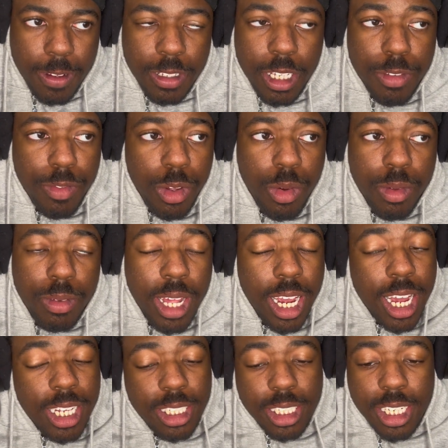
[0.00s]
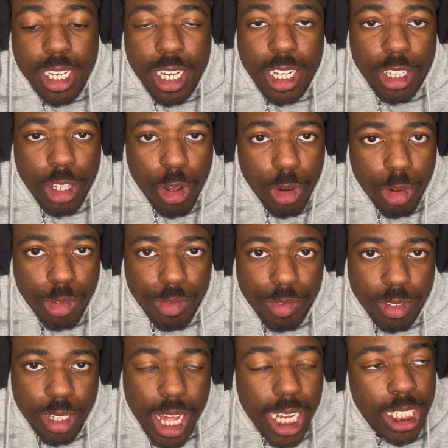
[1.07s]
If you, like I said though,
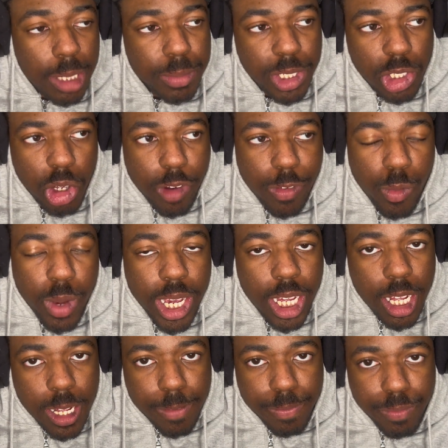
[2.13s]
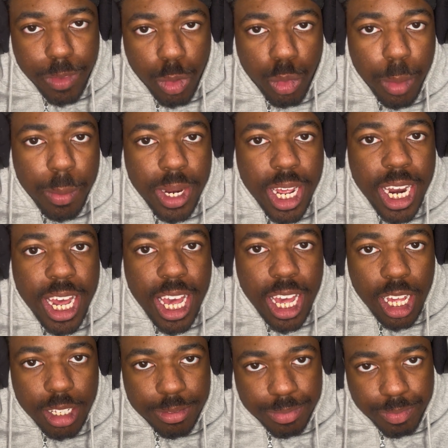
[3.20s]
last episode, if you wake up, you whooping that
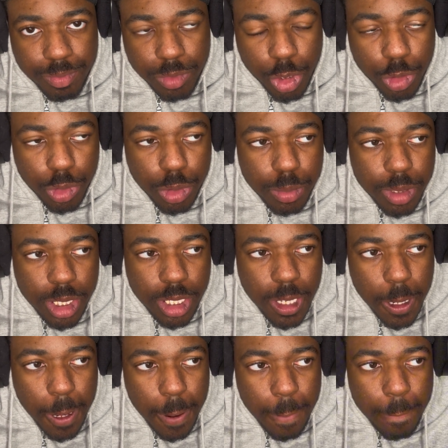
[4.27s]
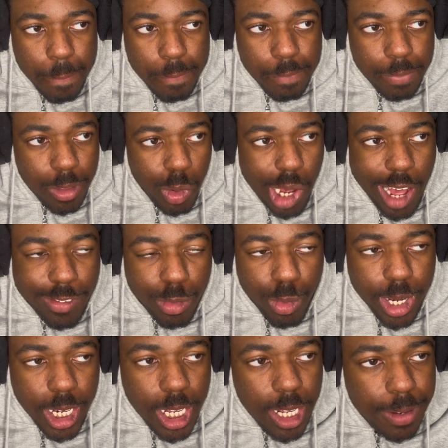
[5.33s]
ass. You feel me? Don't have him
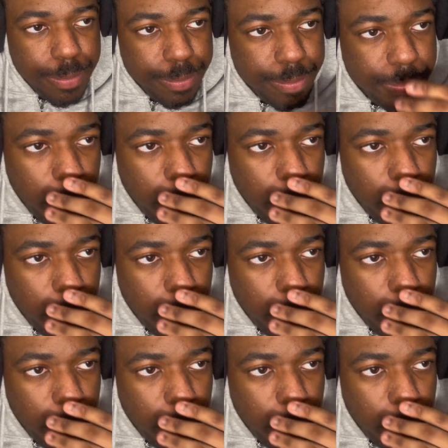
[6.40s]
wake up.